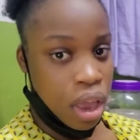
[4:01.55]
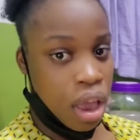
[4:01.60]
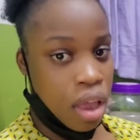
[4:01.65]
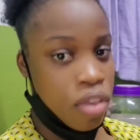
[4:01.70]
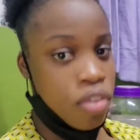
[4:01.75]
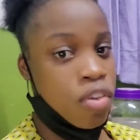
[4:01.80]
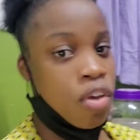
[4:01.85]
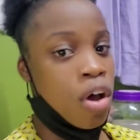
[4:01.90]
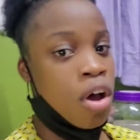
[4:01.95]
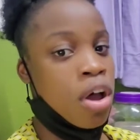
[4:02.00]
I
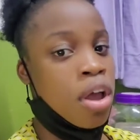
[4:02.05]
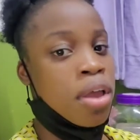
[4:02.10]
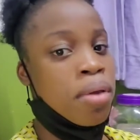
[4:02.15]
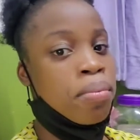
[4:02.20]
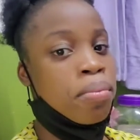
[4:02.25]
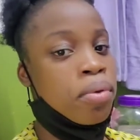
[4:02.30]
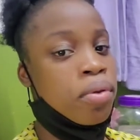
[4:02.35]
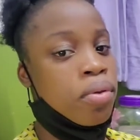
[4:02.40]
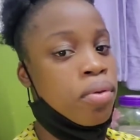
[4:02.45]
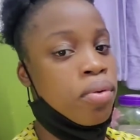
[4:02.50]
saw
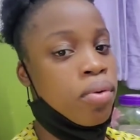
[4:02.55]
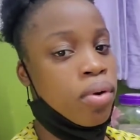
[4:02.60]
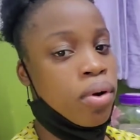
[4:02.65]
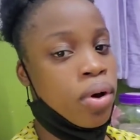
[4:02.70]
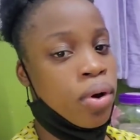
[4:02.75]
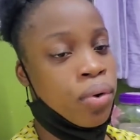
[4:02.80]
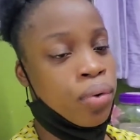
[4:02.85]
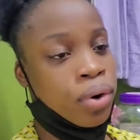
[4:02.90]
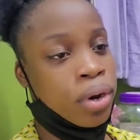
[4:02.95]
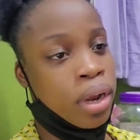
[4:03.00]
him took
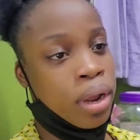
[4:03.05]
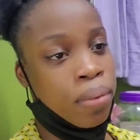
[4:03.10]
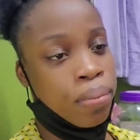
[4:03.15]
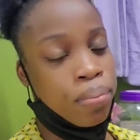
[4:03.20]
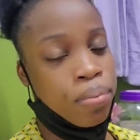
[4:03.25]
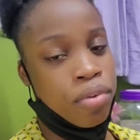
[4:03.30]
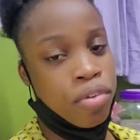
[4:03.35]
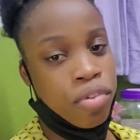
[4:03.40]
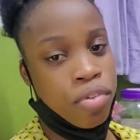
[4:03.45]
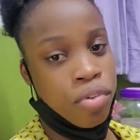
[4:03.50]
out a
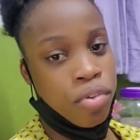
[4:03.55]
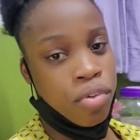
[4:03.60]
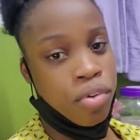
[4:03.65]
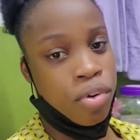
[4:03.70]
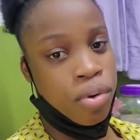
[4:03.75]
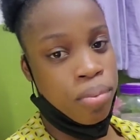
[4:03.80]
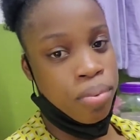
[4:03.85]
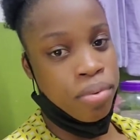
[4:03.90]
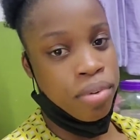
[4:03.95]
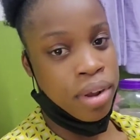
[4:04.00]

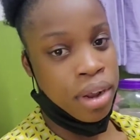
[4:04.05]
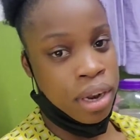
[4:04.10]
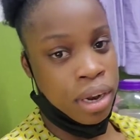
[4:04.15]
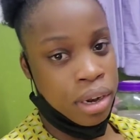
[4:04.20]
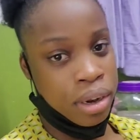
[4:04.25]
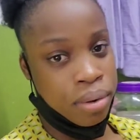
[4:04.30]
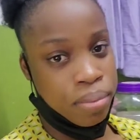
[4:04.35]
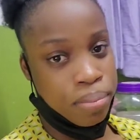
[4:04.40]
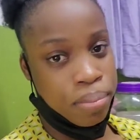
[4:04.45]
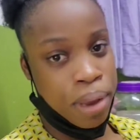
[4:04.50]

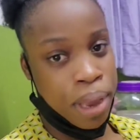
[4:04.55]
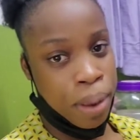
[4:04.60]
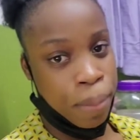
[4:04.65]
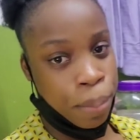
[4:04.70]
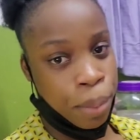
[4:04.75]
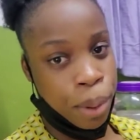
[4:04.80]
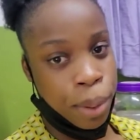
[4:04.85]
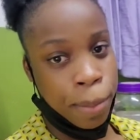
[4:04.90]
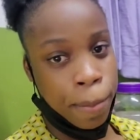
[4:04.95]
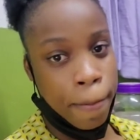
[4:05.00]
prescription
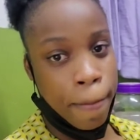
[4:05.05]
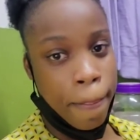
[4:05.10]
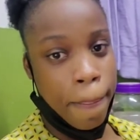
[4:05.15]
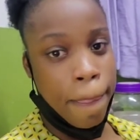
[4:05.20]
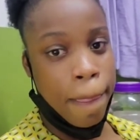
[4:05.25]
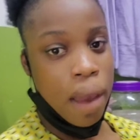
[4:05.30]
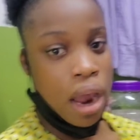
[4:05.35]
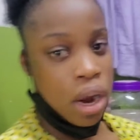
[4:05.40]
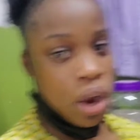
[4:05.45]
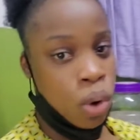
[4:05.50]
paper
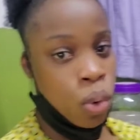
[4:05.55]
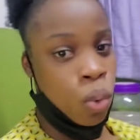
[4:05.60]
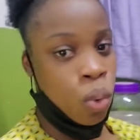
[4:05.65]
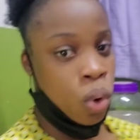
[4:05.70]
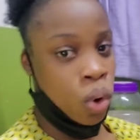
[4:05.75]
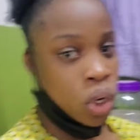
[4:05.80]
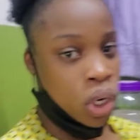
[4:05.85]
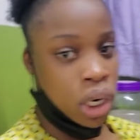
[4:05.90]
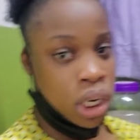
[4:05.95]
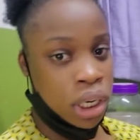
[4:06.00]
and he
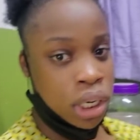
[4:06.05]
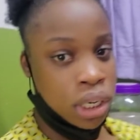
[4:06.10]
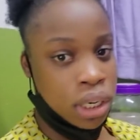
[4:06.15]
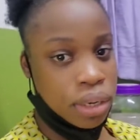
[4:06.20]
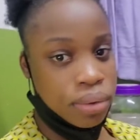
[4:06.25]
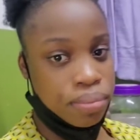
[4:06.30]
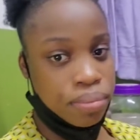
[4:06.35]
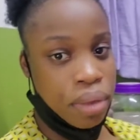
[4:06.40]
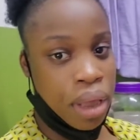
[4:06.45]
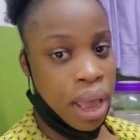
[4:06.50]
wrote on it.
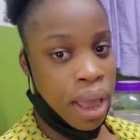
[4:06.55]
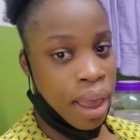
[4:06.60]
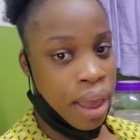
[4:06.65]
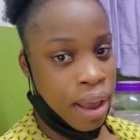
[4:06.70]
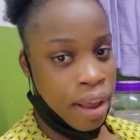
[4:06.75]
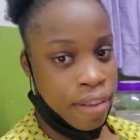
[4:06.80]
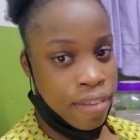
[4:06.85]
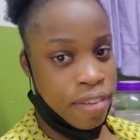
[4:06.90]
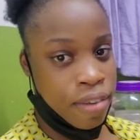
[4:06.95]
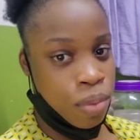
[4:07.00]
I
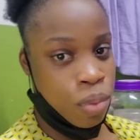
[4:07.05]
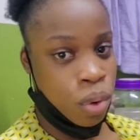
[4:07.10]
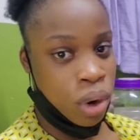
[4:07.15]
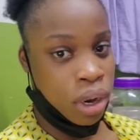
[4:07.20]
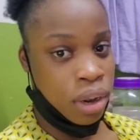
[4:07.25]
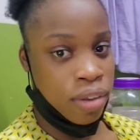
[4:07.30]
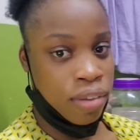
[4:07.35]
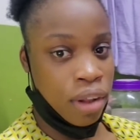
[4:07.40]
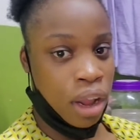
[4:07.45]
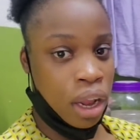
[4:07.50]
asked him, what
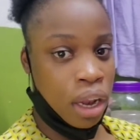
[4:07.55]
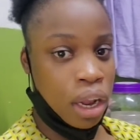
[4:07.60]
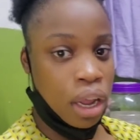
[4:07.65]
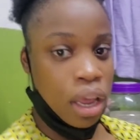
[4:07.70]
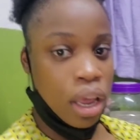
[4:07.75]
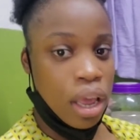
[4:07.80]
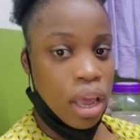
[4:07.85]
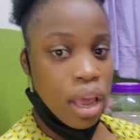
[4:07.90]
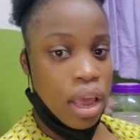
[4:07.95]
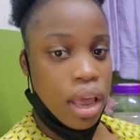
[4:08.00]
is that?
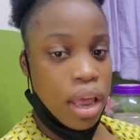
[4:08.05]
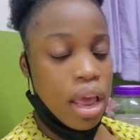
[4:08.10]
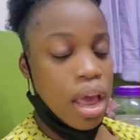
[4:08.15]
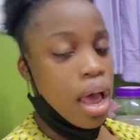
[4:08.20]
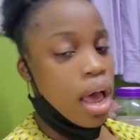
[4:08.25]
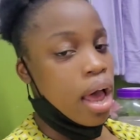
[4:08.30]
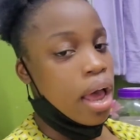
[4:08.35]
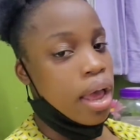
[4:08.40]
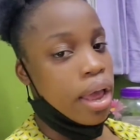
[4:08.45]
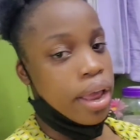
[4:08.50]

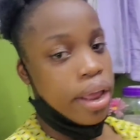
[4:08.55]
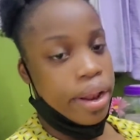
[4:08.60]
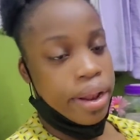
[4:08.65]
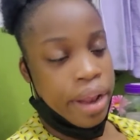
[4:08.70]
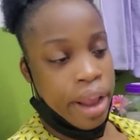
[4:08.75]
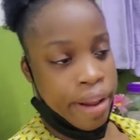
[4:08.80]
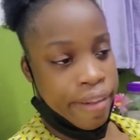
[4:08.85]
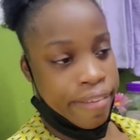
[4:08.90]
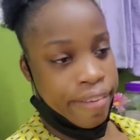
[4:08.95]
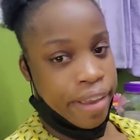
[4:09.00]

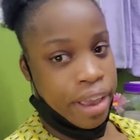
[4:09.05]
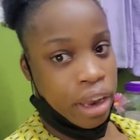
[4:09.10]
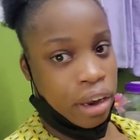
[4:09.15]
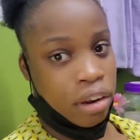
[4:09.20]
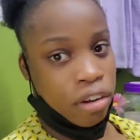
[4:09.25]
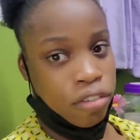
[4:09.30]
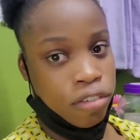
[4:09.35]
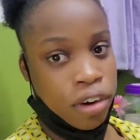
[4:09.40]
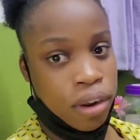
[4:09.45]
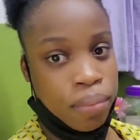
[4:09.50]
That's
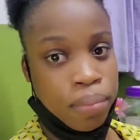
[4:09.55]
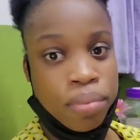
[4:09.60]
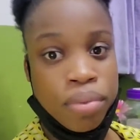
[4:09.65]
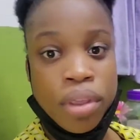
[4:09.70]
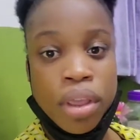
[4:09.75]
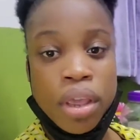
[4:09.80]
ketoflem.